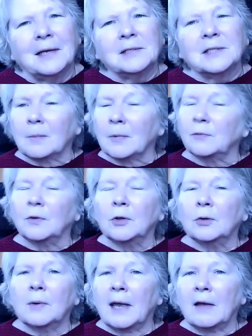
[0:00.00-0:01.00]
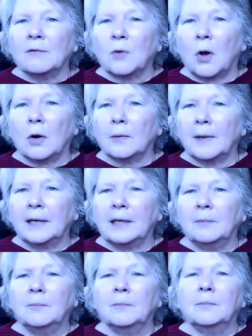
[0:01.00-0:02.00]
And some of you have
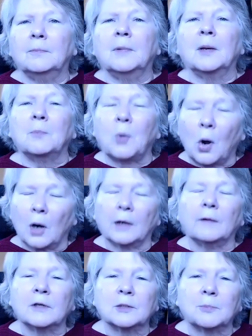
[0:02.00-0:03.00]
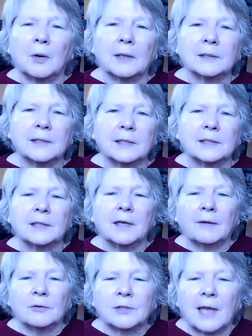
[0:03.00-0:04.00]
already been part of this process
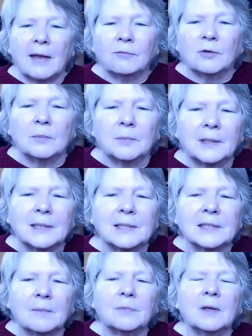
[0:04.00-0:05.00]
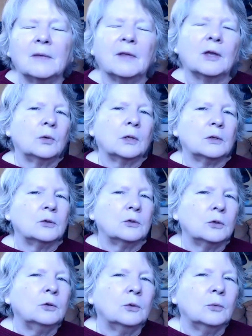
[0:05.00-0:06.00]
and others haven't, but it's something you
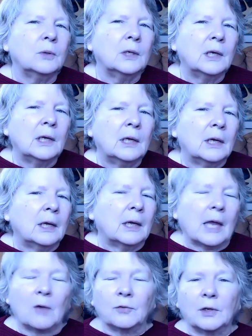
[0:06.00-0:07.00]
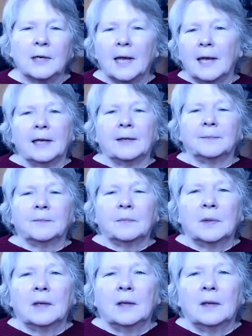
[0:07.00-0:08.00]
can do every day.